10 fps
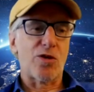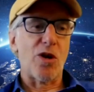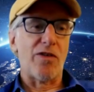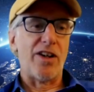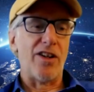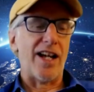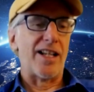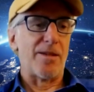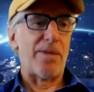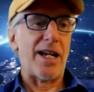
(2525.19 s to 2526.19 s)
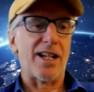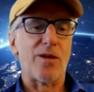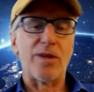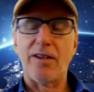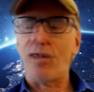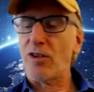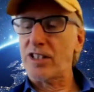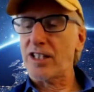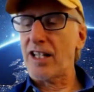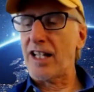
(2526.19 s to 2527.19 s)
trophy or not, depending on what they
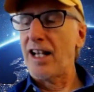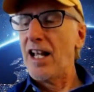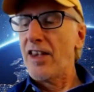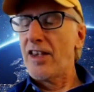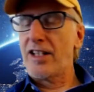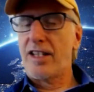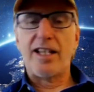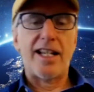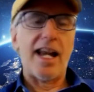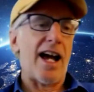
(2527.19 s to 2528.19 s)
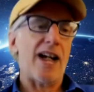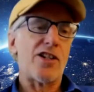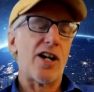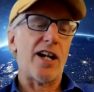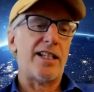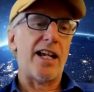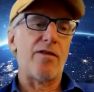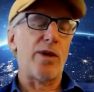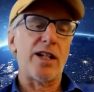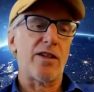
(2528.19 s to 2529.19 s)
focus on. Like the, the day I shot,
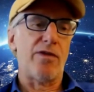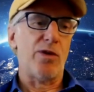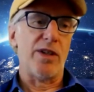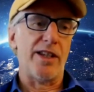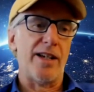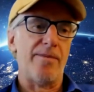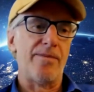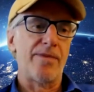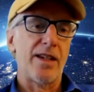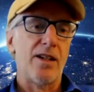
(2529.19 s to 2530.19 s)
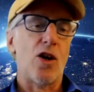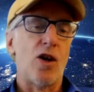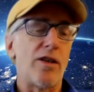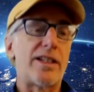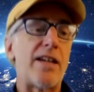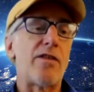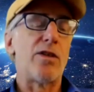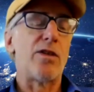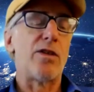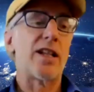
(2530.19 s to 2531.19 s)
Dave Regal fooled them, or Dave
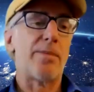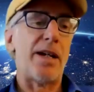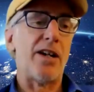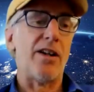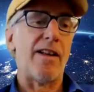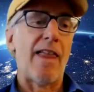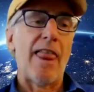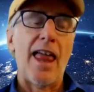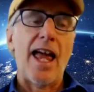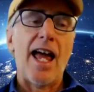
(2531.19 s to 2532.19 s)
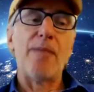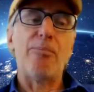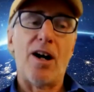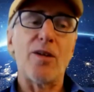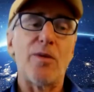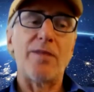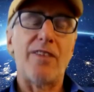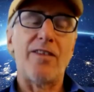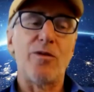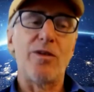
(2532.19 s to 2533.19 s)
Regal appeared. And part of what
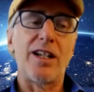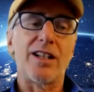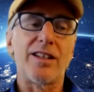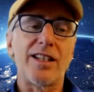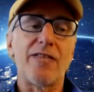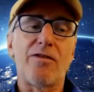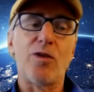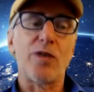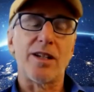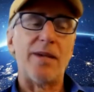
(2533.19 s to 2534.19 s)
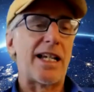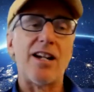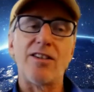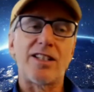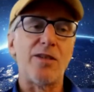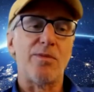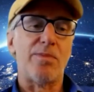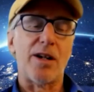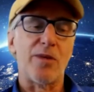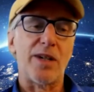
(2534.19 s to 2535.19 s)
Regal did fool them, I guarantee
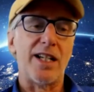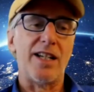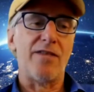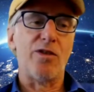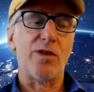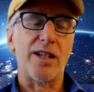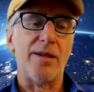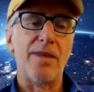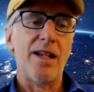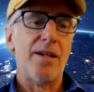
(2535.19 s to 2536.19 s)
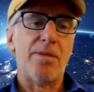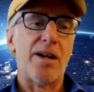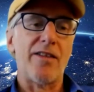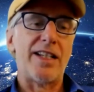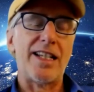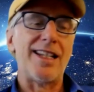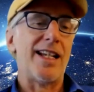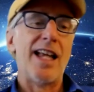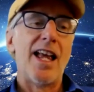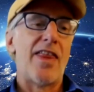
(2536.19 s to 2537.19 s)
part of what he did fool them. Part of it
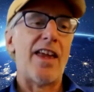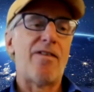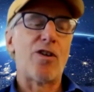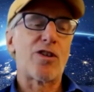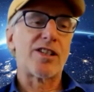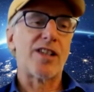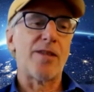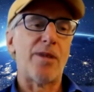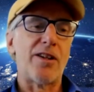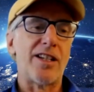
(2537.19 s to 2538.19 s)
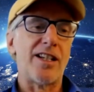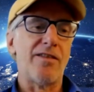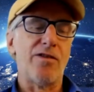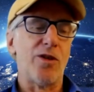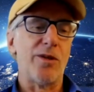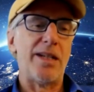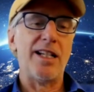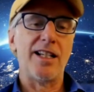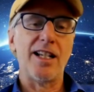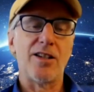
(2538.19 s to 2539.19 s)
didn't. They focused on the part that didn't fool him. He
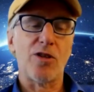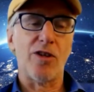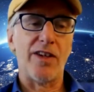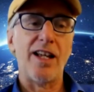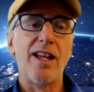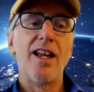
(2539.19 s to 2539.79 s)
didn't get a trophy.